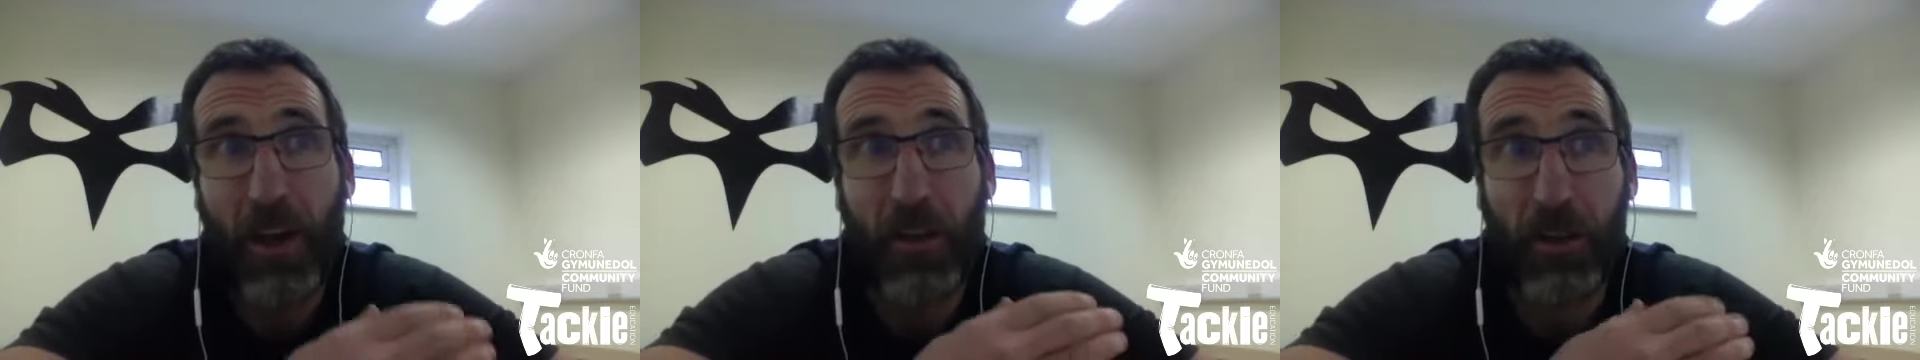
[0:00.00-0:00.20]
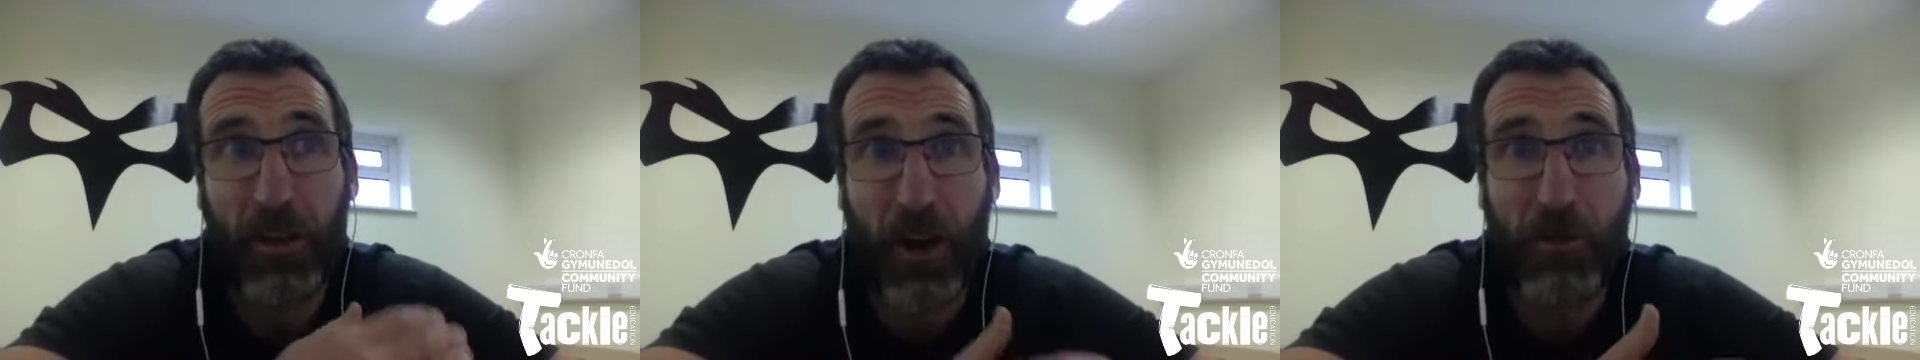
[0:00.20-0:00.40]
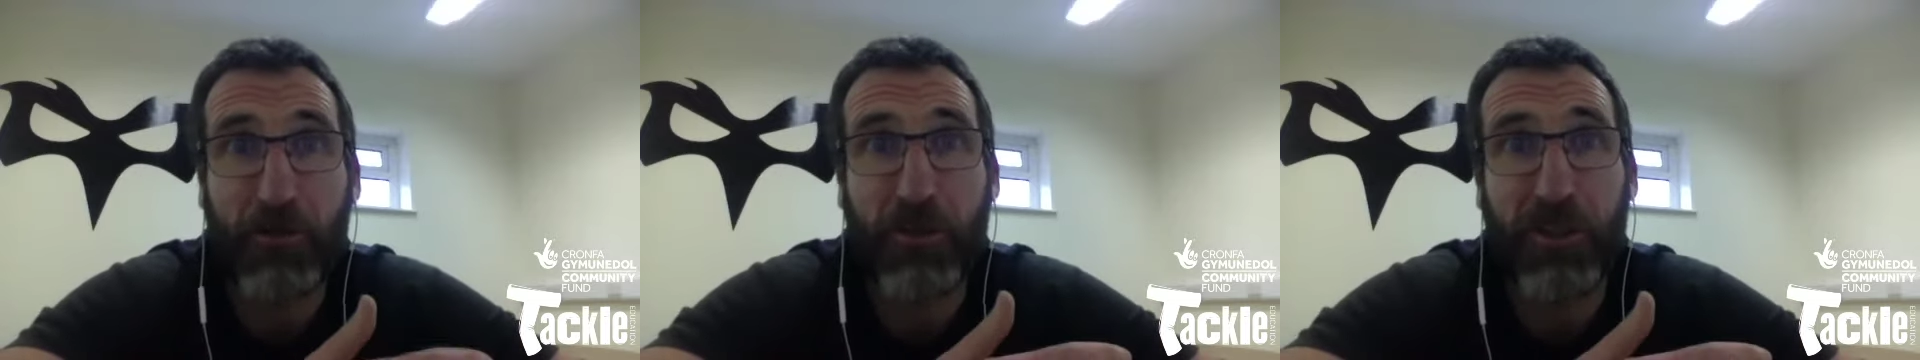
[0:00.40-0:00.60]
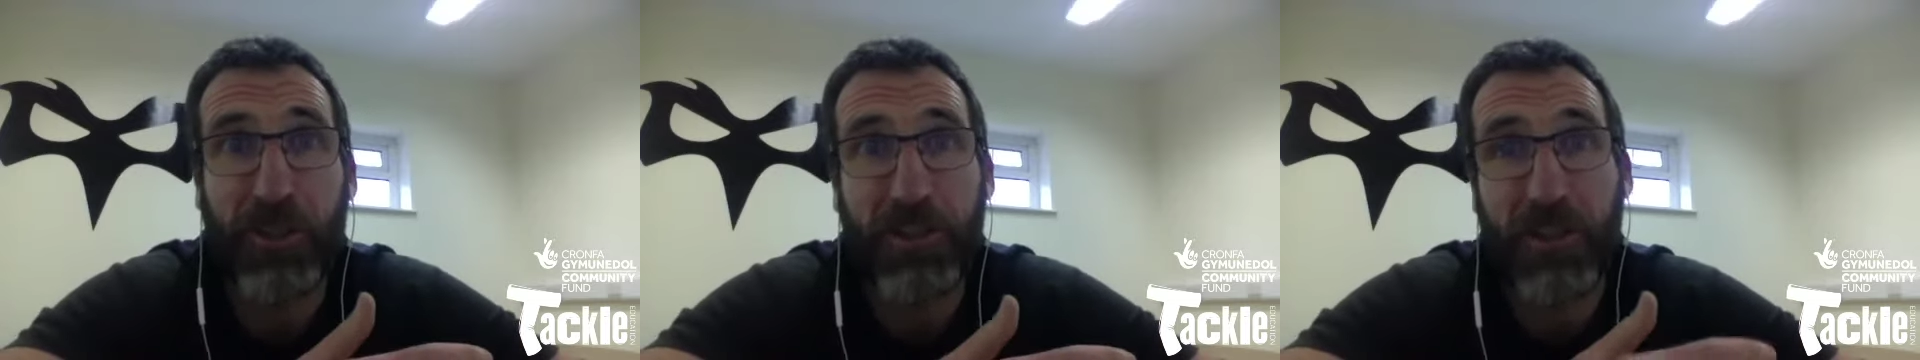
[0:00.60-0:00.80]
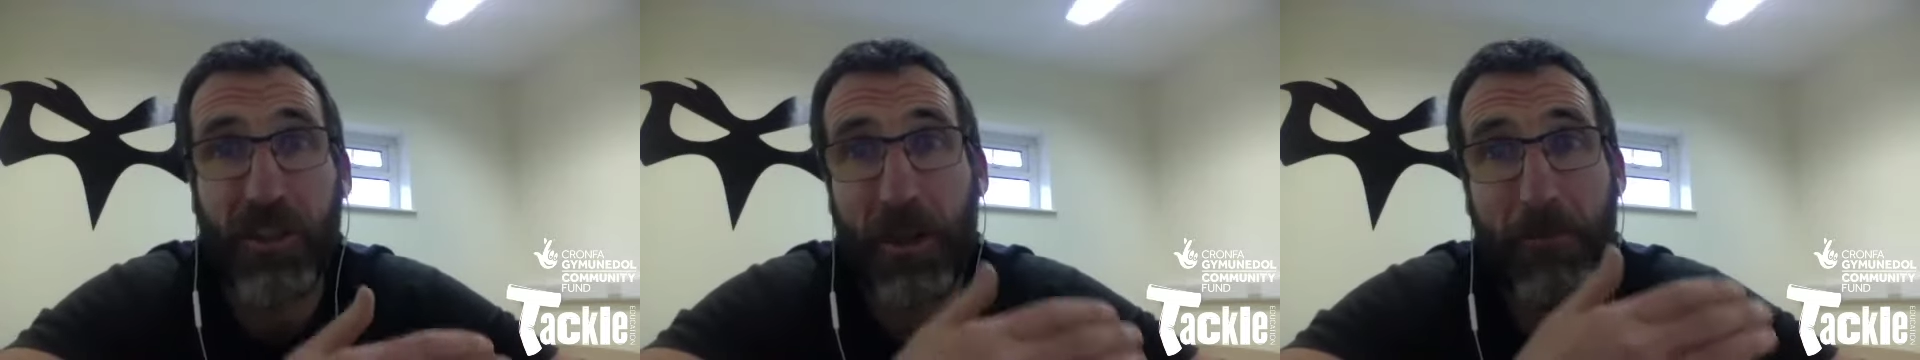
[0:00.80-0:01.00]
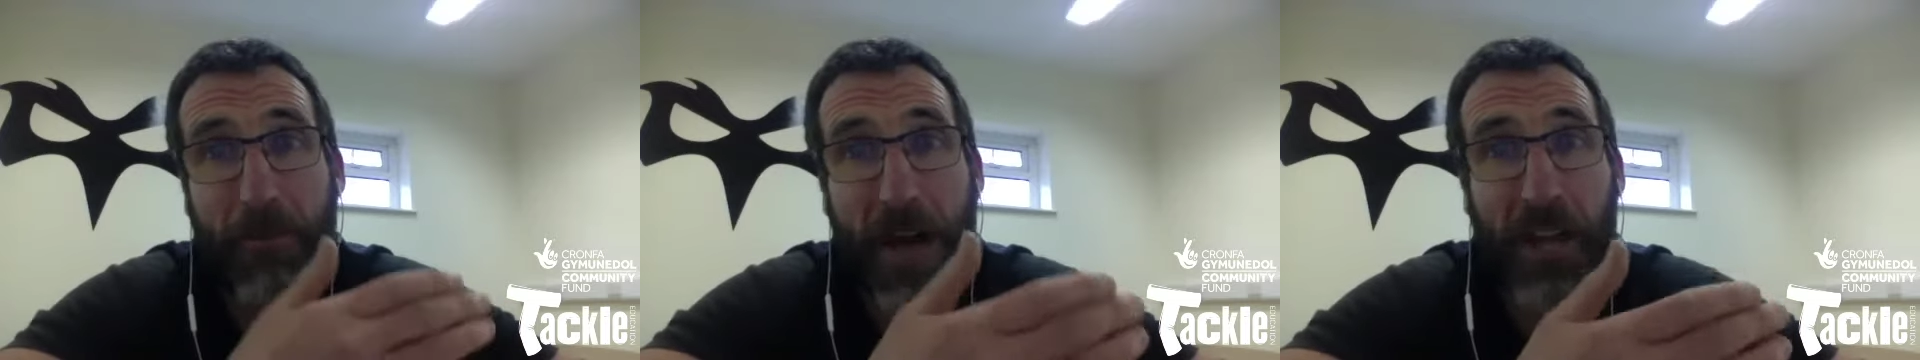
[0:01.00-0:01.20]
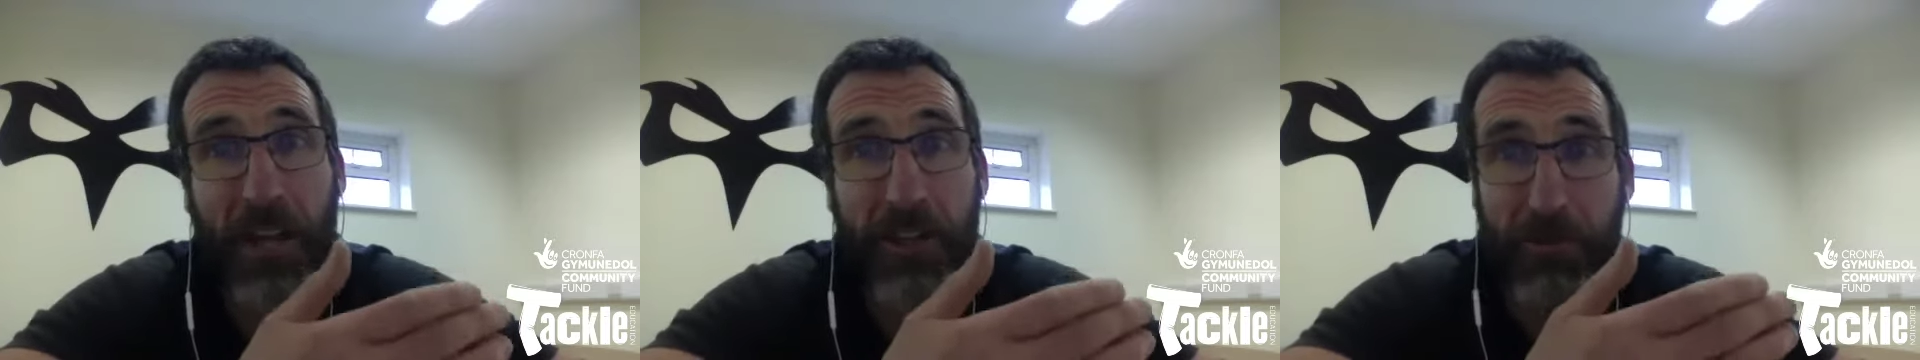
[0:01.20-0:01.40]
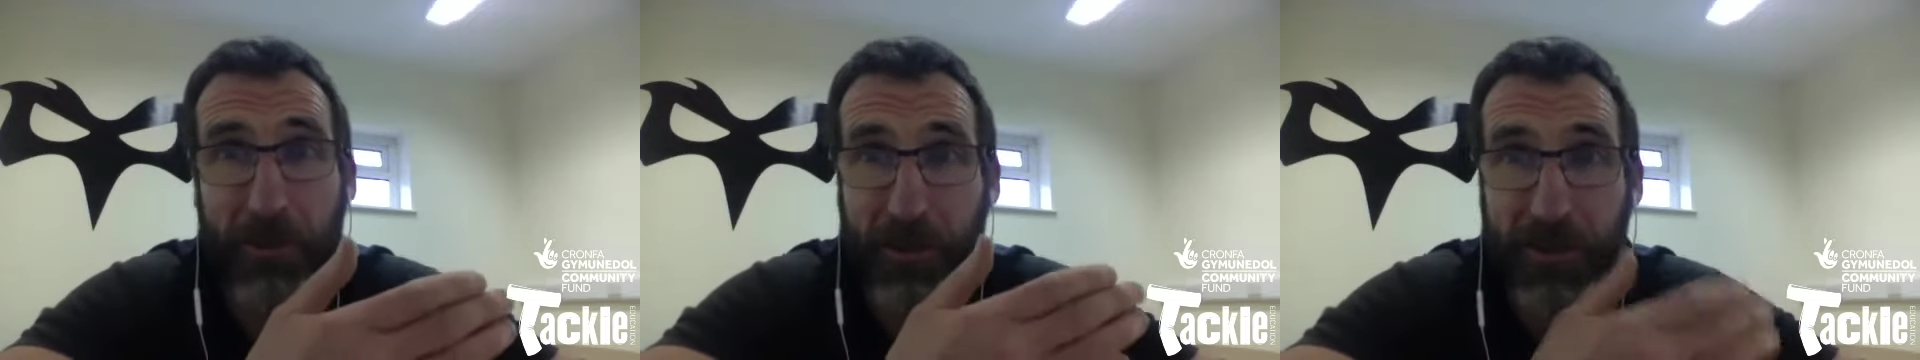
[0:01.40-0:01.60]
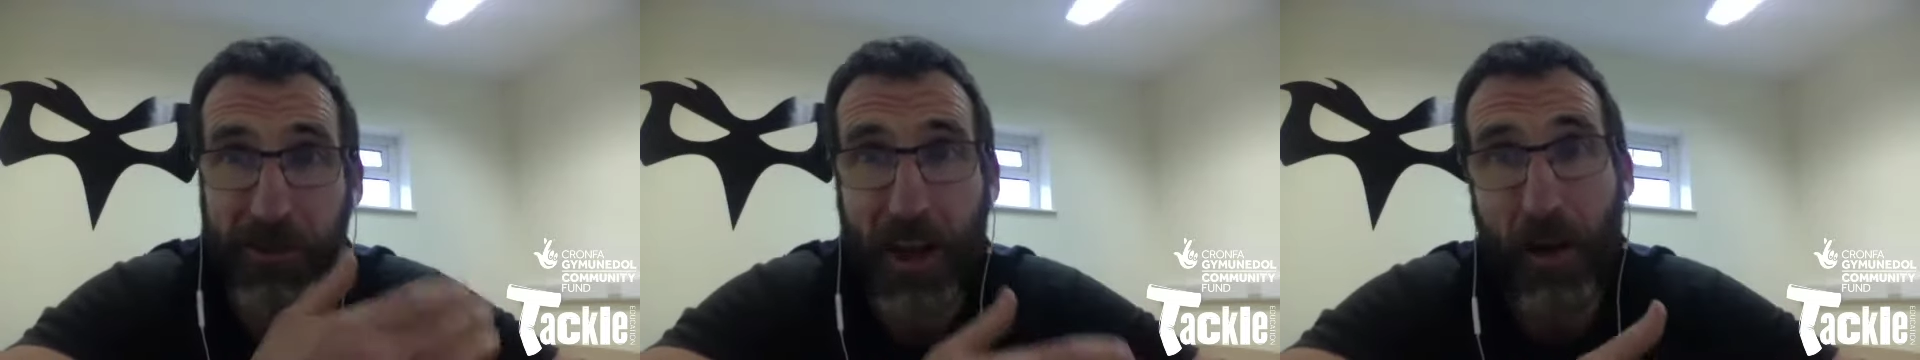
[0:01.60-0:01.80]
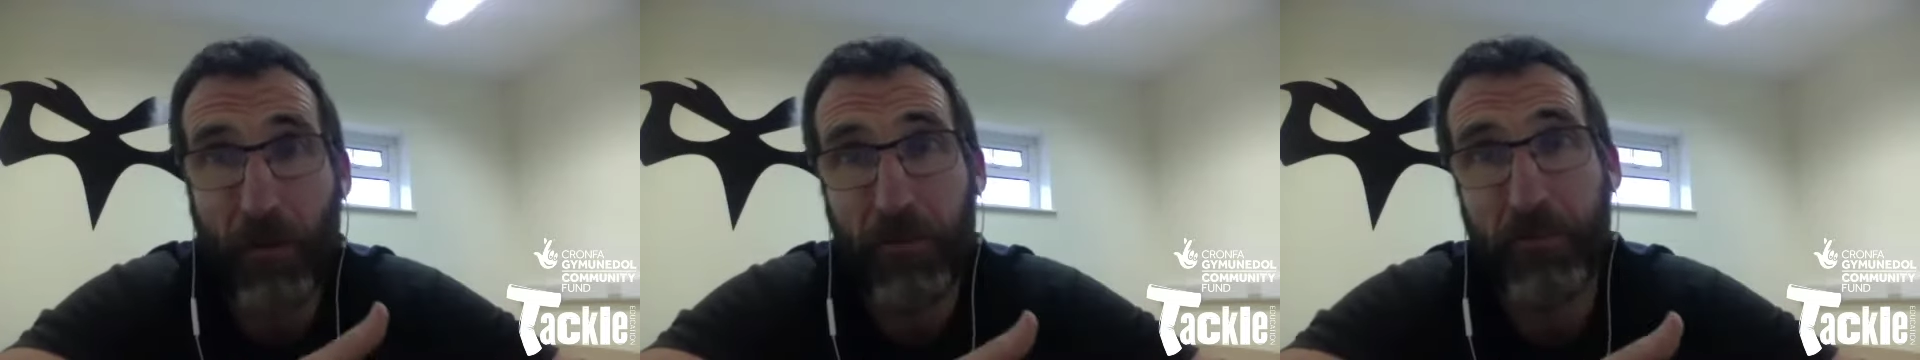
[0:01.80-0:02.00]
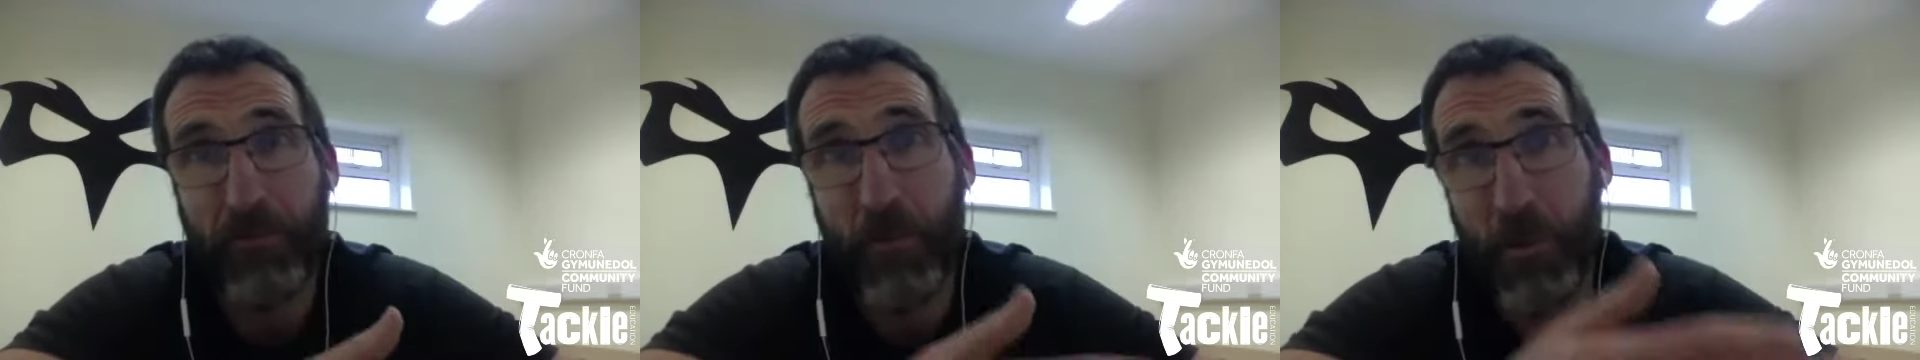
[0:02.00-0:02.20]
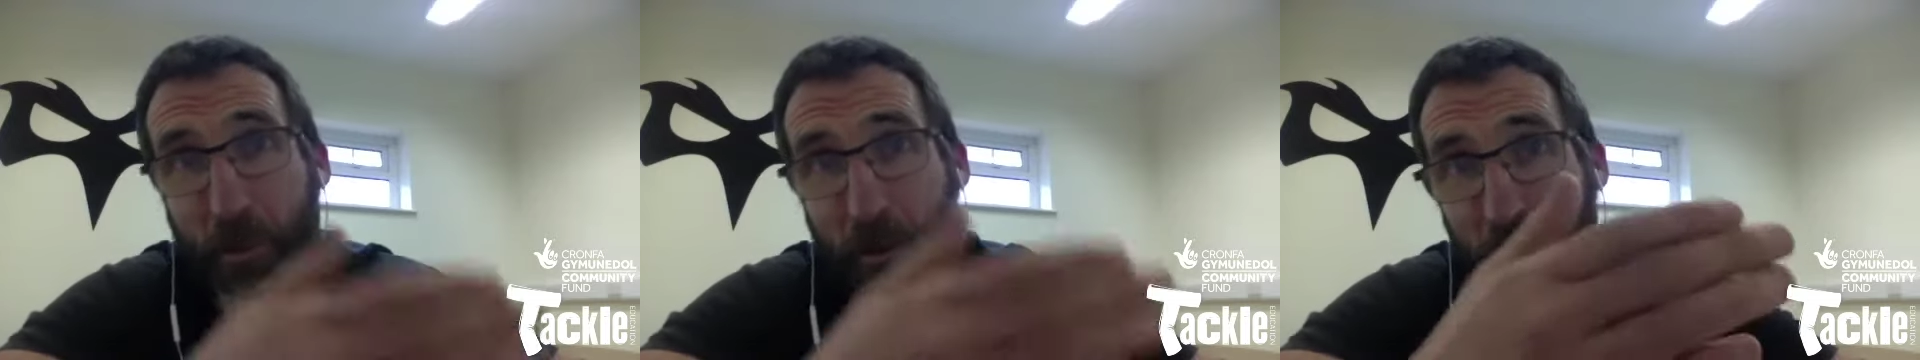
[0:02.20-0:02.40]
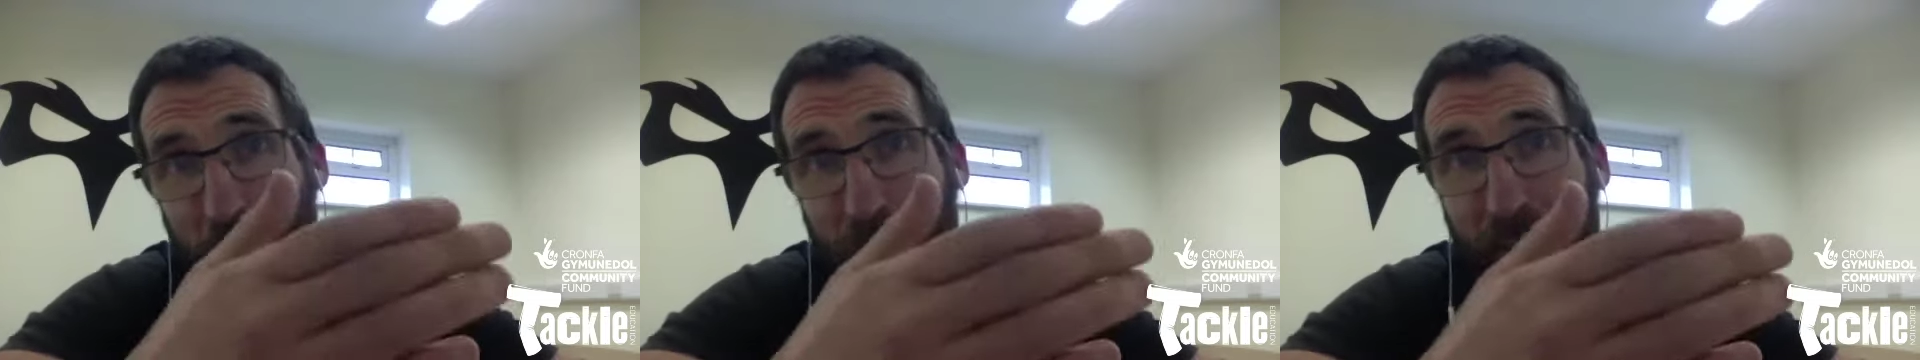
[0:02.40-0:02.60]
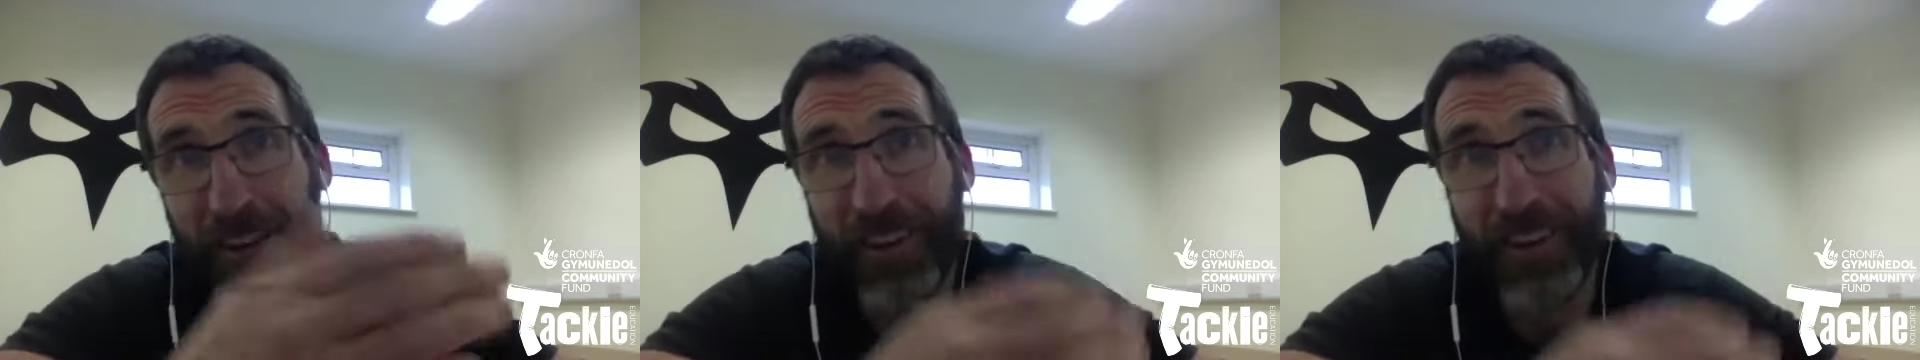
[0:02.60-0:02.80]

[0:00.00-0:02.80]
the coaches and the management staff moved